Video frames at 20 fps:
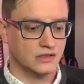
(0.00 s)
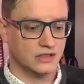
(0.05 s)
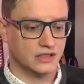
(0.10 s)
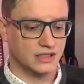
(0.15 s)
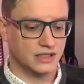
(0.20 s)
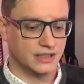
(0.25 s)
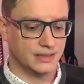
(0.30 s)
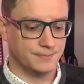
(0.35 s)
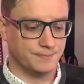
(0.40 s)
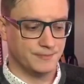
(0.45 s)

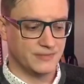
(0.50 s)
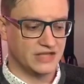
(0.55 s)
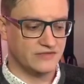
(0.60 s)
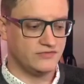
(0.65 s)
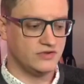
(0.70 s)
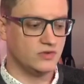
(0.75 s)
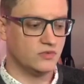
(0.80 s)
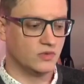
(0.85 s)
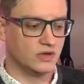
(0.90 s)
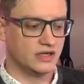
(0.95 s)

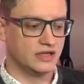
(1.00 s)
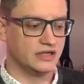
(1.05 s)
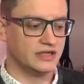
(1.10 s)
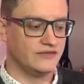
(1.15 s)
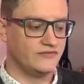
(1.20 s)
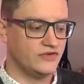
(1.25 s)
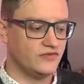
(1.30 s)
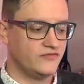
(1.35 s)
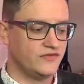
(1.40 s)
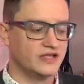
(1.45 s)
if
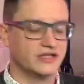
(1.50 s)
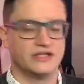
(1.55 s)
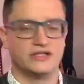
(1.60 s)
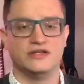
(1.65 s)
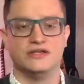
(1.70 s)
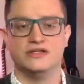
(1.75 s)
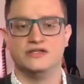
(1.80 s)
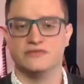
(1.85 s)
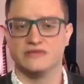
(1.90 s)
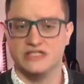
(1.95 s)
you feel like
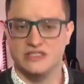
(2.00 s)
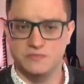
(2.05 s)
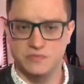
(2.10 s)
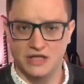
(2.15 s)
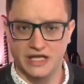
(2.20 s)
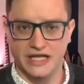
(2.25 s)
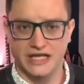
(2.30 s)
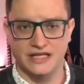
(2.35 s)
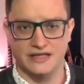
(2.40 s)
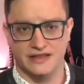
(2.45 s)
you need to
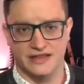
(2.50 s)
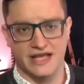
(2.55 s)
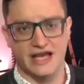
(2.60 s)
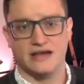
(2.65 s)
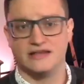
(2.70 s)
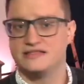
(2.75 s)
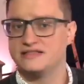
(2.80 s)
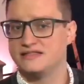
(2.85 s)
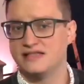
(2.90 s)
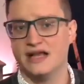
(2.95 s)
explain
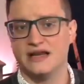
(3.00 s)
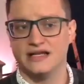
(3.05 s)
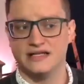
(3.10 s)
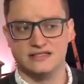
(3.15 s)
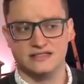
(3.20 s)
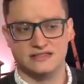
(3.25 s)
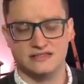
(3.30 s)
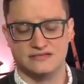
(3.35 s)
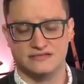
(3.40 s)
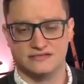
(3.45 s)
that
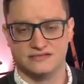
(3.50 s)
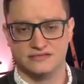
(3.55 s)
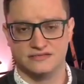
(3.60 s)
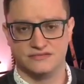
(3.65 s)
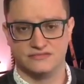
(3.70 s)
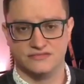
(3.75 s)
sentence,